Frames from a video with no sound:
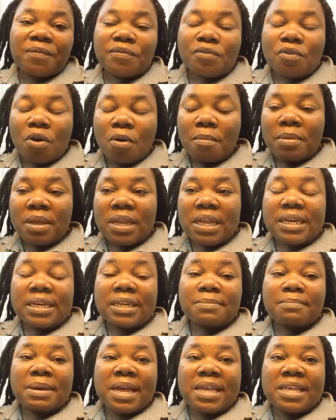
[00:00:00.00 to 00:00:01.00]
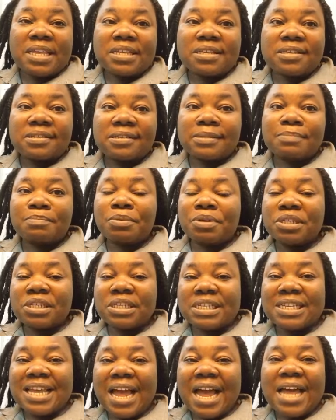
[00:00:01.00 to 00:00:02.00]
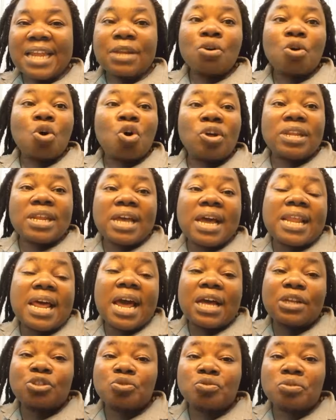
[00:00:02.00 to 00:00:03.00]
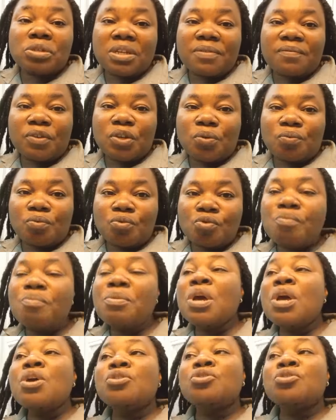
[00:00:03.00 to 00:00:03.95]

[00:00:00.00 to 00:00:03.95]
from Ilebaye's body and ordered her to leave the room